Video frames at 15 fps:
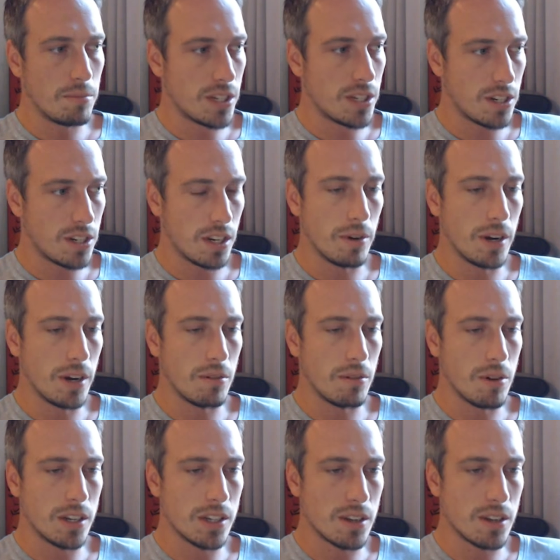potentially winning
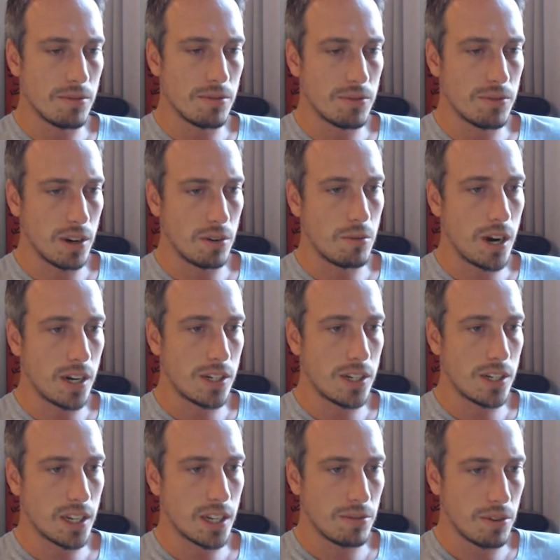one and stuff is fun to
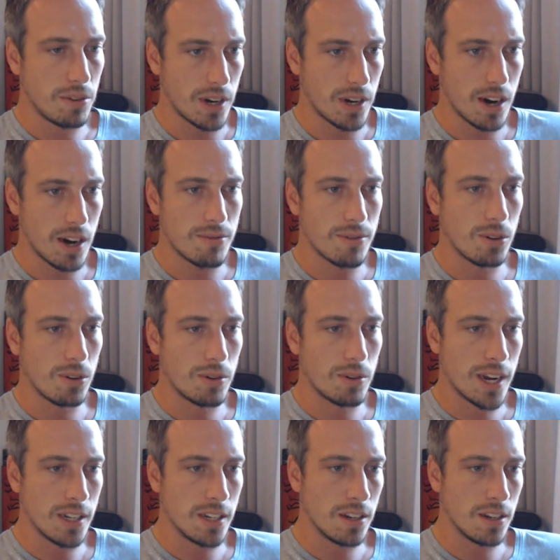watch. Like, if you were there for the whole
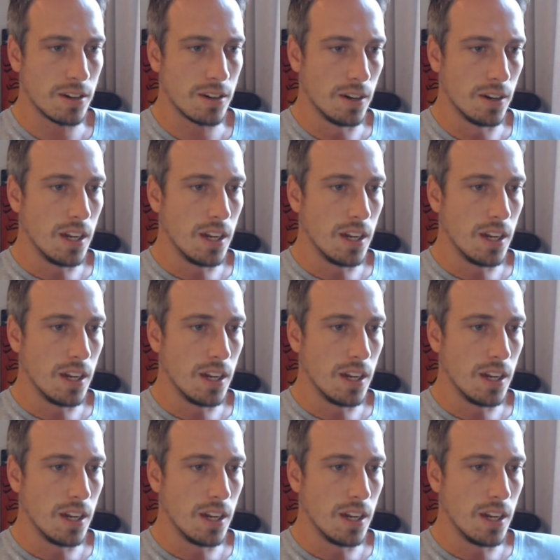ride, you know?